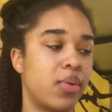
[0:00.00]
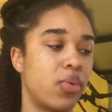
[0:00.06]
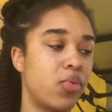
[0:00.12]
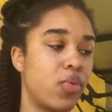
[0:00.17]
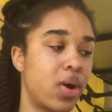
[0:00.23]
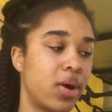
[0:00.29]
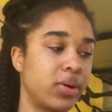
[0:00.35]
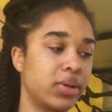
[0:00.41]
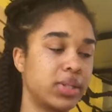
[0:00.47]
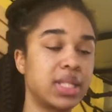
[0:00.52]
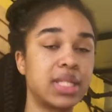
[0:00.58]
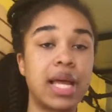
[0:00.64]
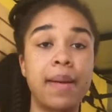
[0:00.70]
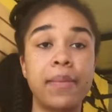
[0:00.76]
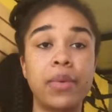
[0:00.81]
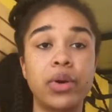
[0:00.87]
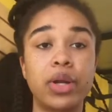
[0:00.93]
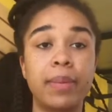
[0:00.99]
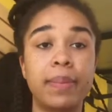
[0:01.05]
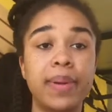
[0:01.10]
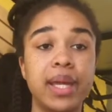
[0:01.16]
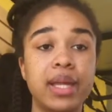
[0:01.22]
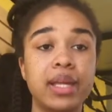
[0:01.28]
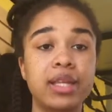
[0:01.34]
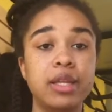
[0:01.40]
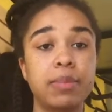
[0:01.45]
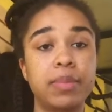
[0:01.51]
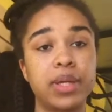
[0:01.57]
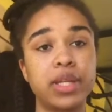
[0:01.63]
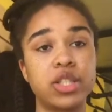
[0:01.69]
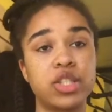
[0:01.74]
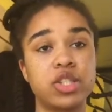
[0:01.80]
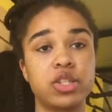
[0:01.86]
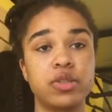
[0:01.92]
Ross. I'm going to pin the
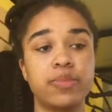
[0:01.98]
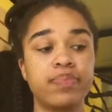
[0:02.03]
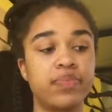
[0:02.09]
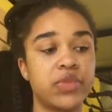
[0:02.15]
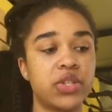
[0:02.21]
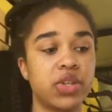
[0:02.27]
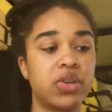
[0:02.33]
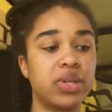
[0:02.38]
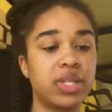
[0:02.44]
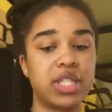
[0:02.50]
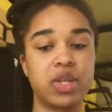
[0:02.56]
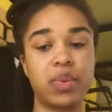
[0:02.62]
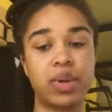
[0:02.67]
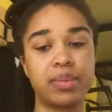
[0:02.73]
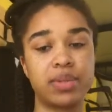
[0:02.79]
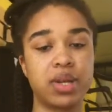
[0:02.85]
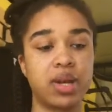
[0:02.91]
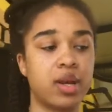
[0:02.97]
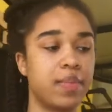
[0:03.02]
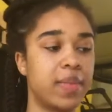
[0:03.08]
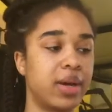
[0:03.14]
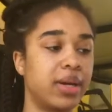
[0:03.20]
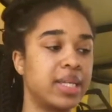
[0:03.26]
picture so you can see what I'm talking about.